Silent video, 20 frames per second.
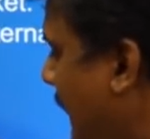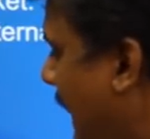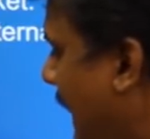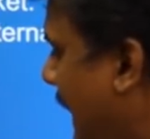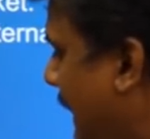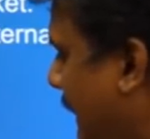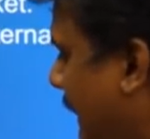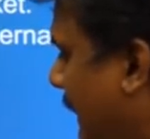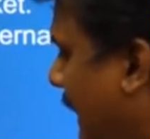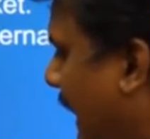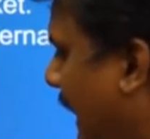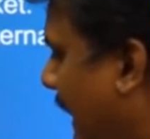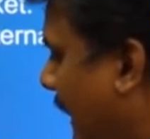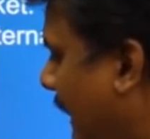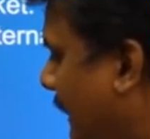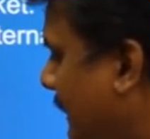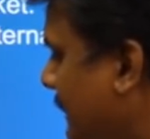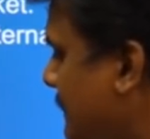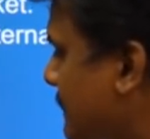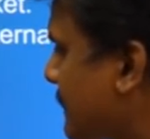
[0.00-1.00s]
I.
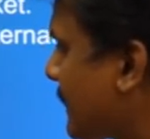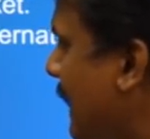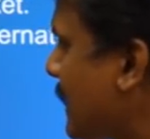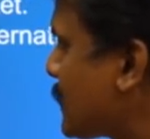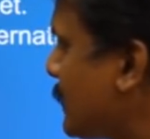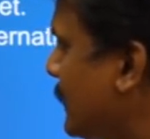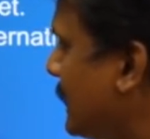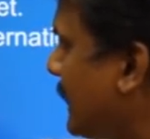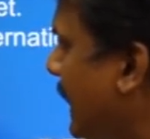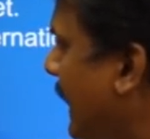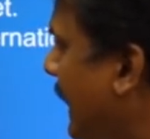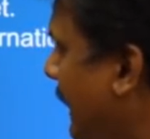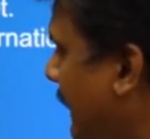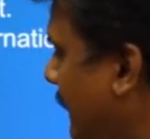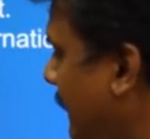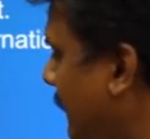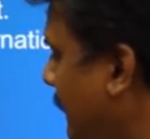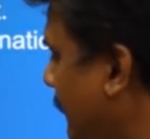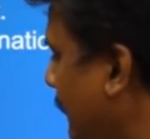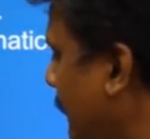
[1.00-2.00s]
It uh, starts with
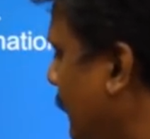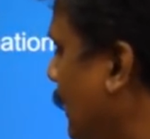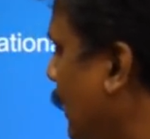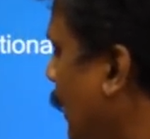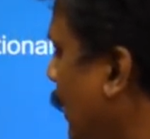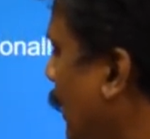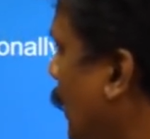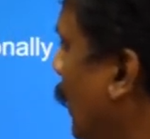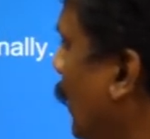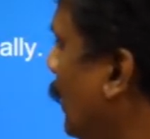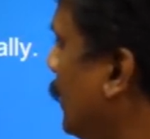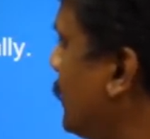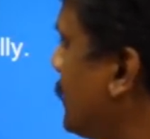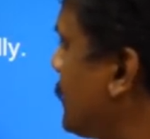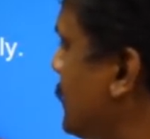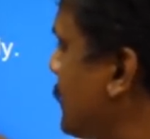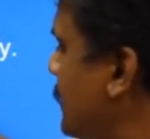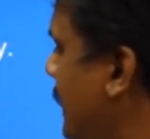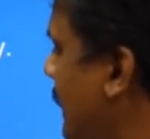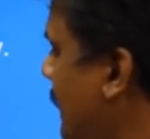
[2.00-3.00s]
I.
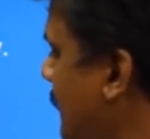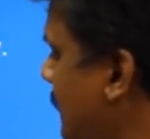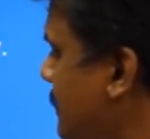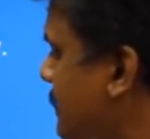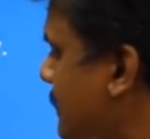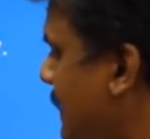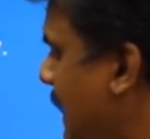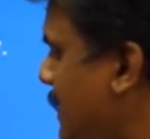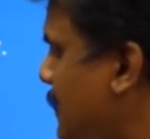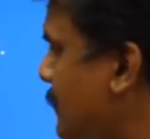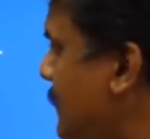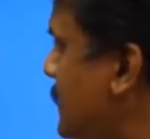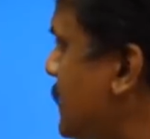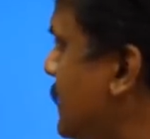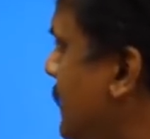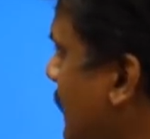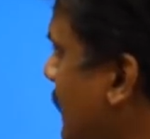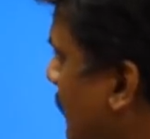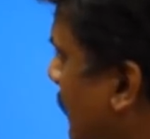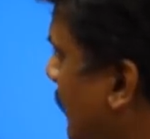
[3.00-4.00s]
Good. G starts with
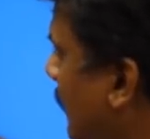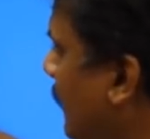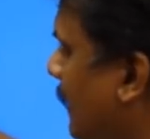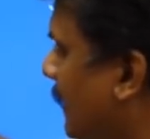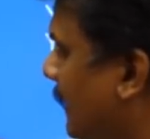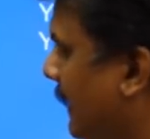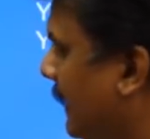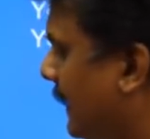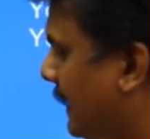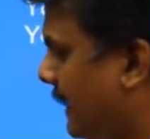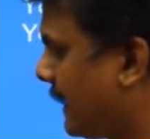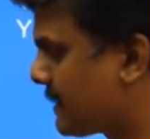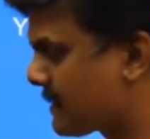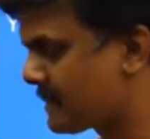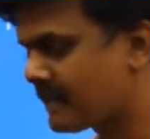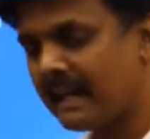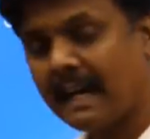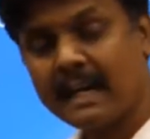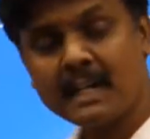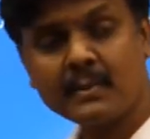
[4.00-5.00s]
G. Cricket
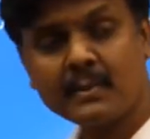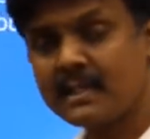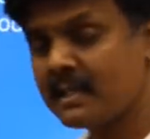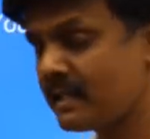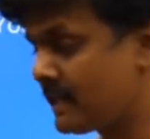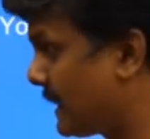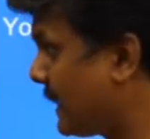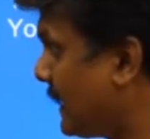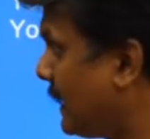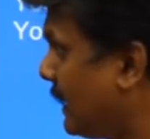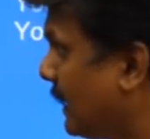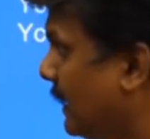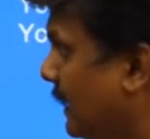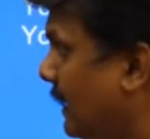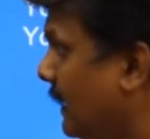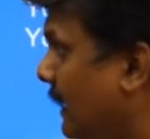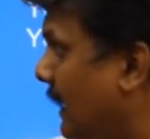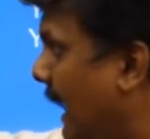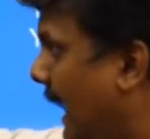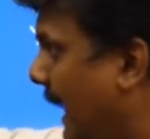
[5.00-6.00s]
starts with C.
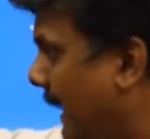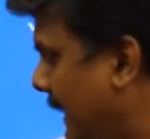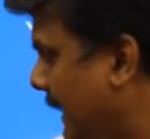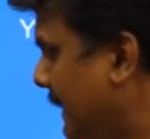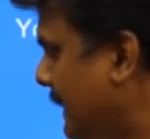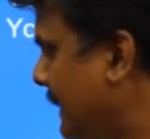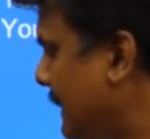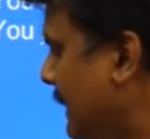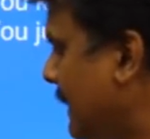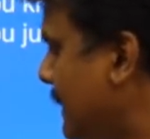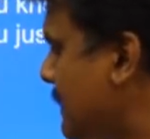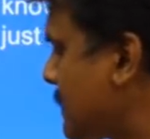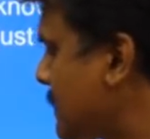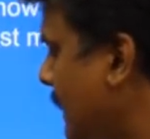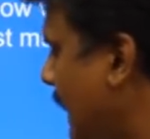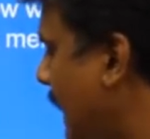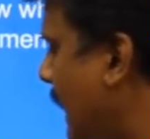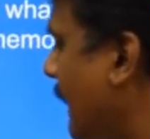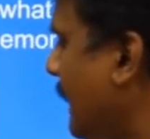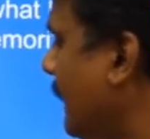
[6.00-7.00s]
Again, Indians,
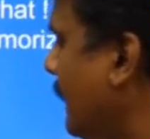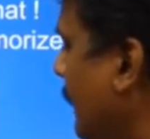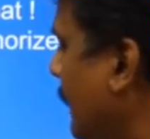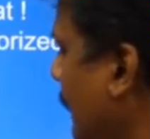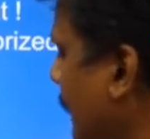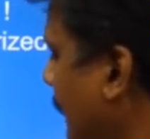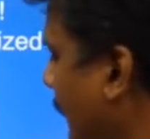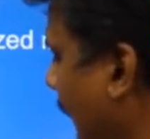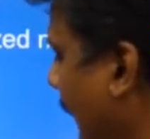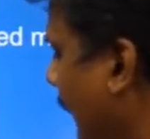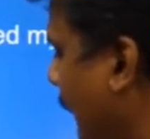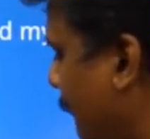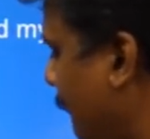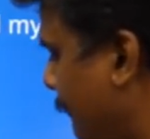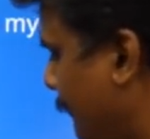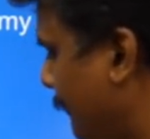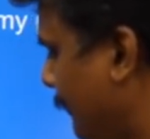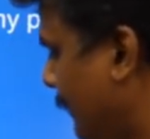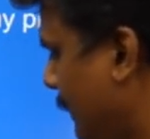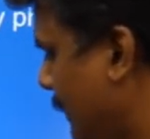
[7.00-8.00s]
I.
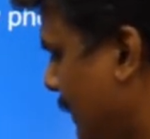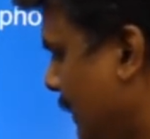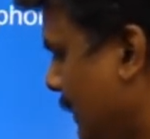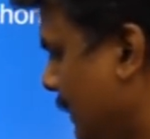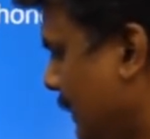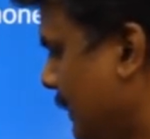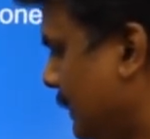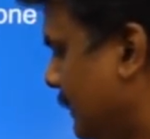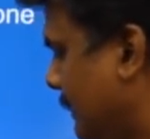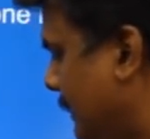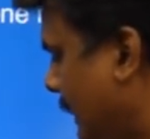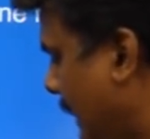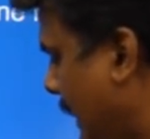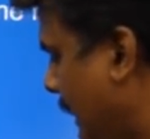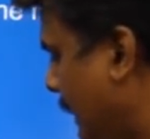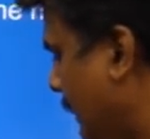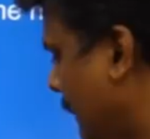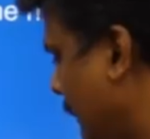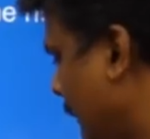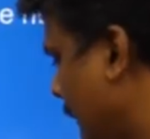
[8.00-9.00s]
F.
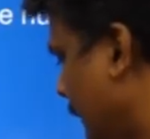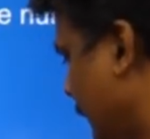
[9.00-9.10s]
Three.